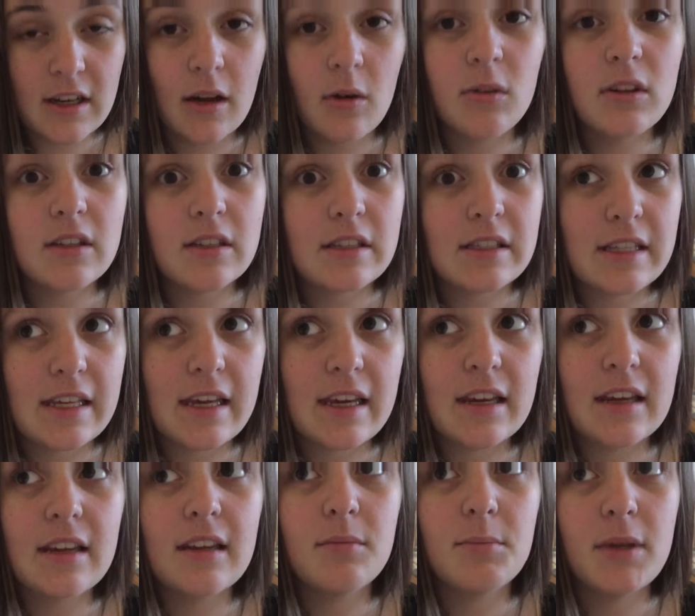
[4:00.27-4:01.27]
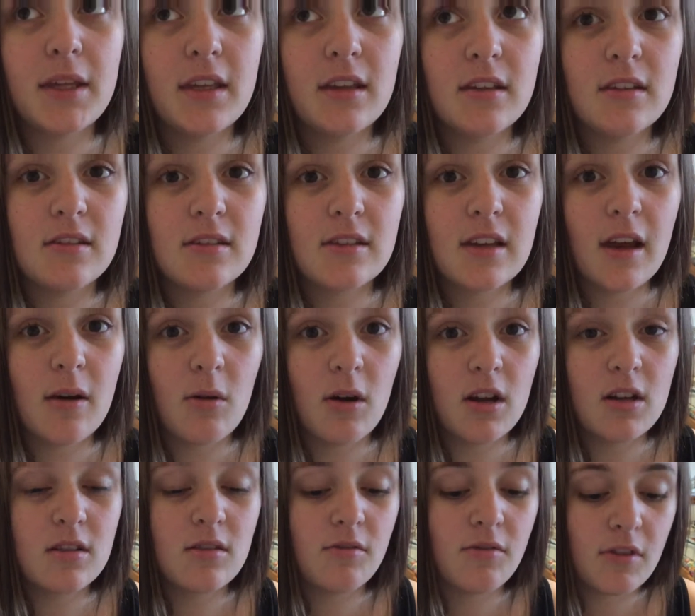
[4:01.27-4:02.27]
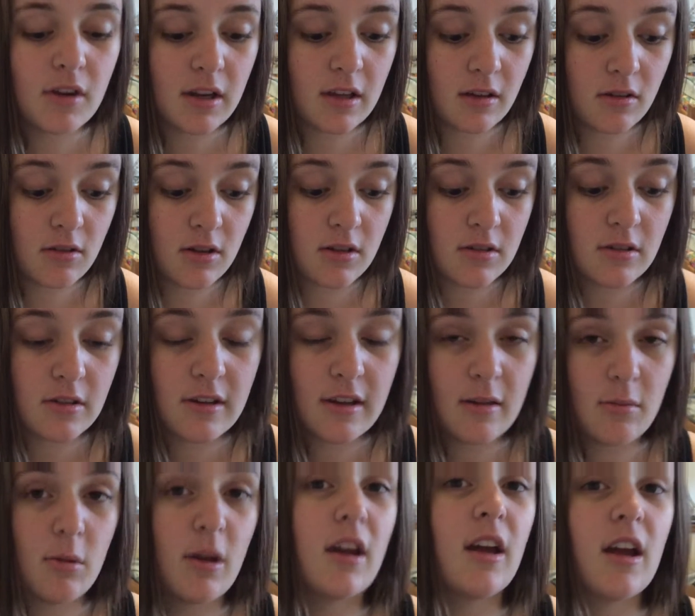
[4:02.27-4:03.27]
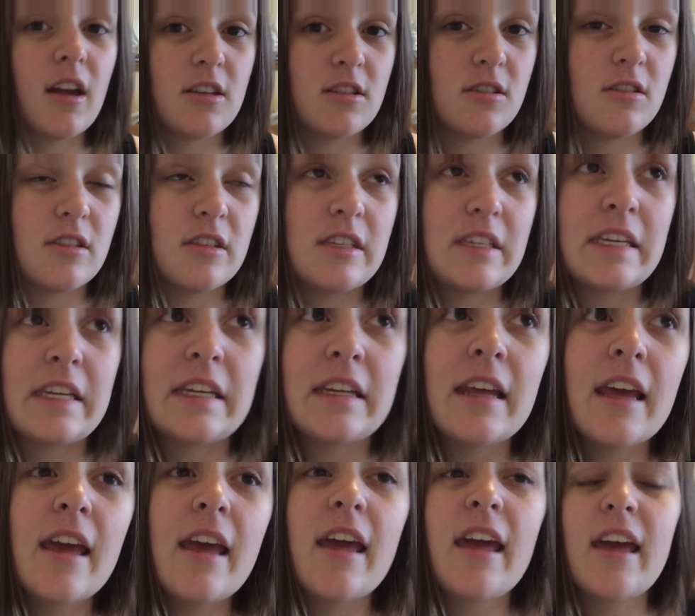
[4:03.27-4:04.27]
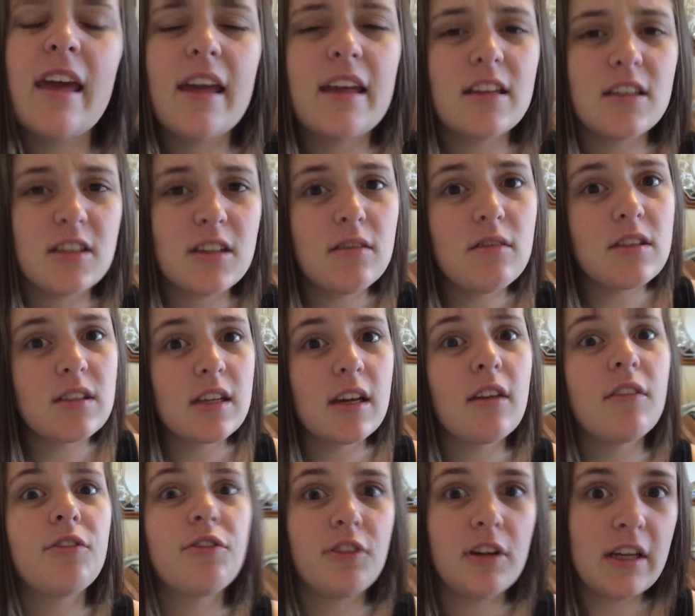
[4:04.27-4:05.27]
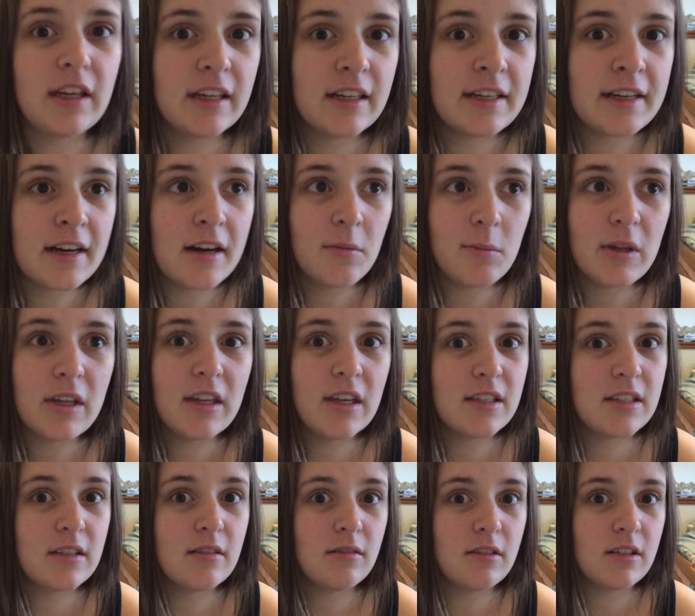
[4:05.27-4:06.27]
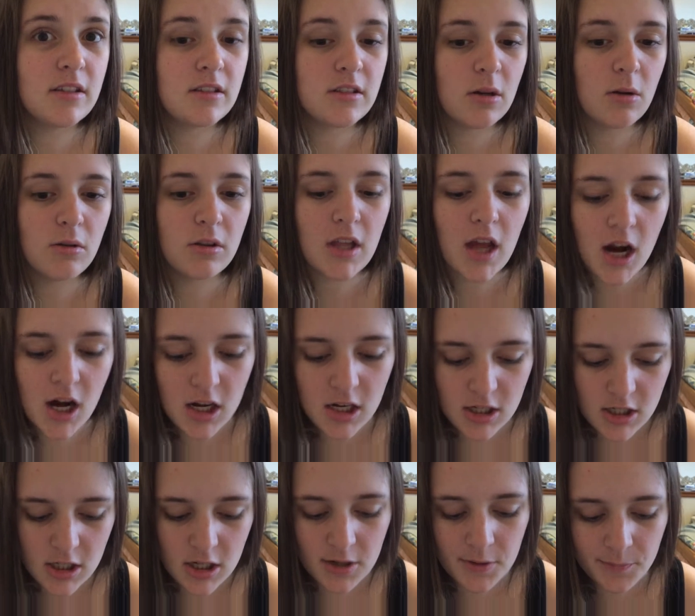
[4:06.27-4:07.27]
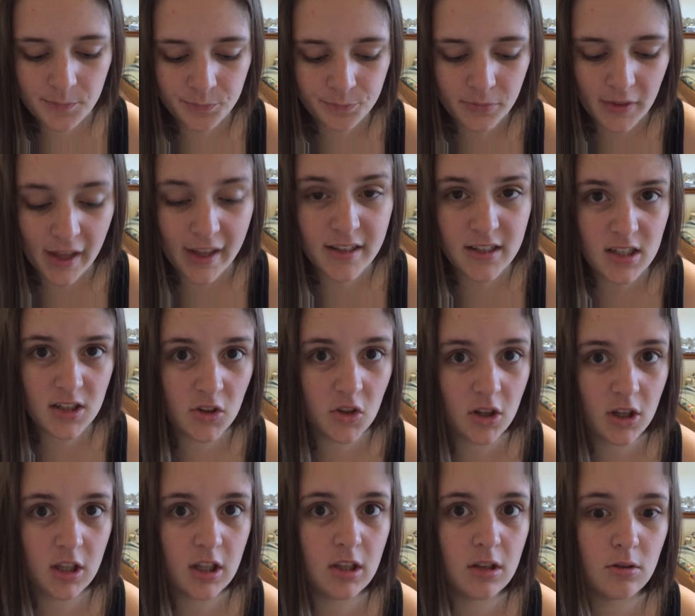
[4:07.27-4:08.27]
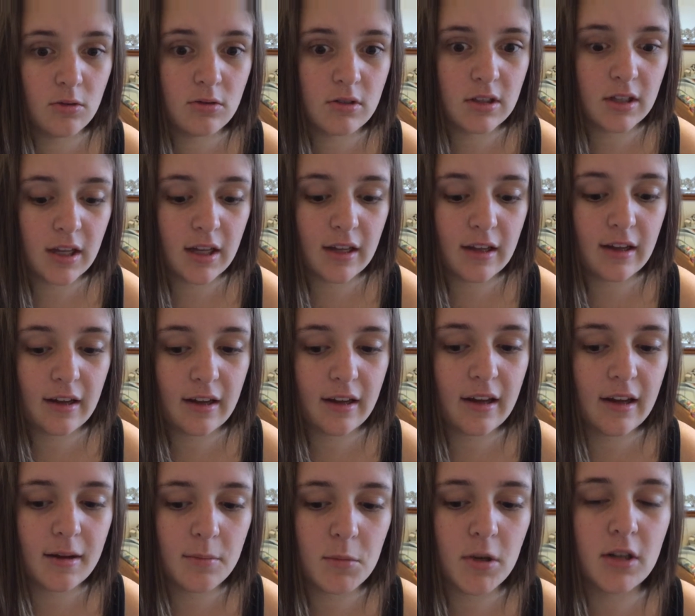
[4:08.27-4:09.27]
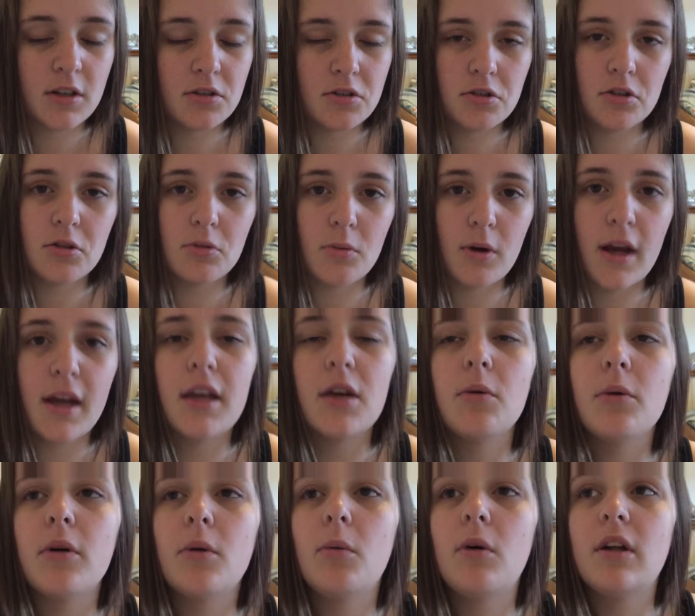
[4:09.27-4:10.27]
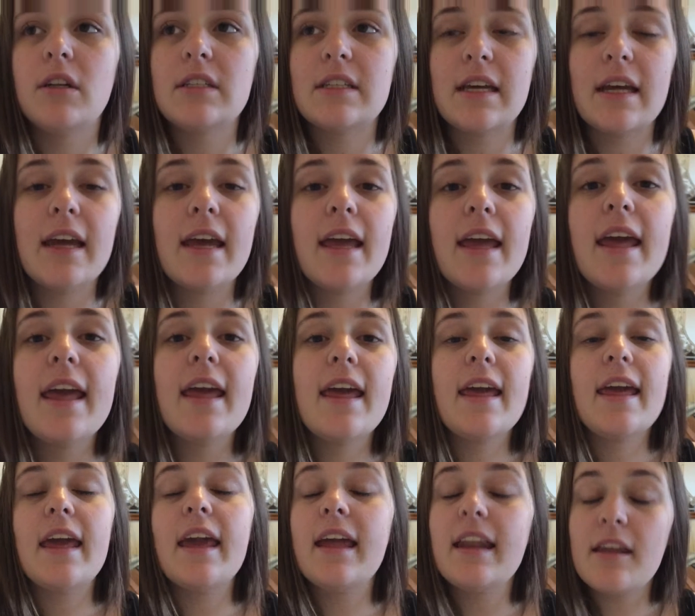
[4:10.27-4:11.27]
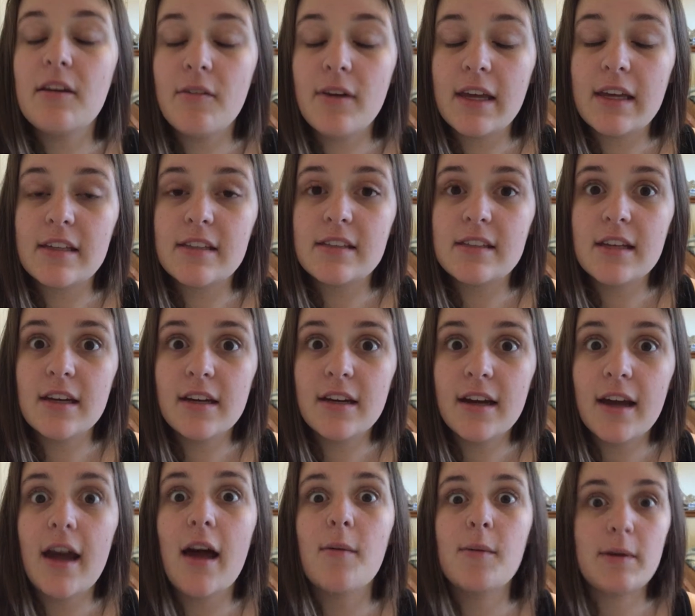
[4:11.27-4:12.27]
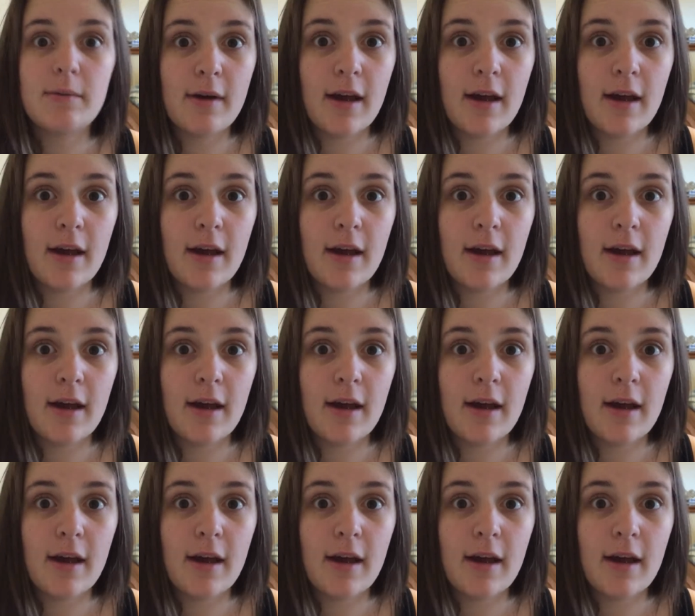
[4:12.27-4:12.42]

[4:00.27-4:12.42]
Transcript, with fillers: and I want to see it because I watched a video yesterday by iJustine and she was like freaking out because it was so large. It did look huge. Like I'm not sure why you would want it. Anyways, I'll be